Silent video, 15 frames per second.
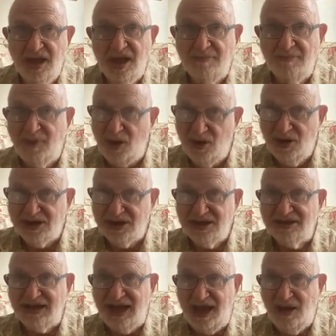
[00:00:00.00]
America
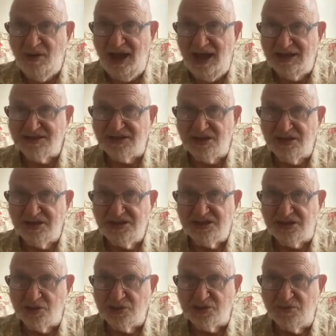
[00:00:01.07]
now has the least
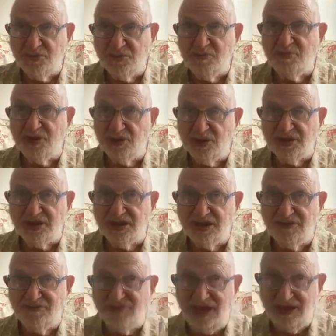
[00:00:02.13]
social mobility
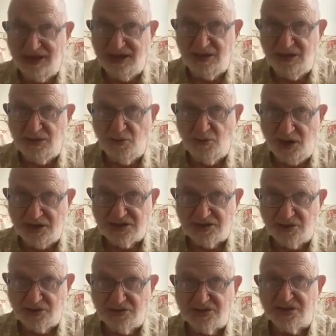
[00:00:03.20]
of any
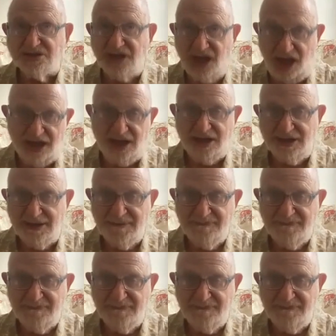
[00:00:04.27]
Western society.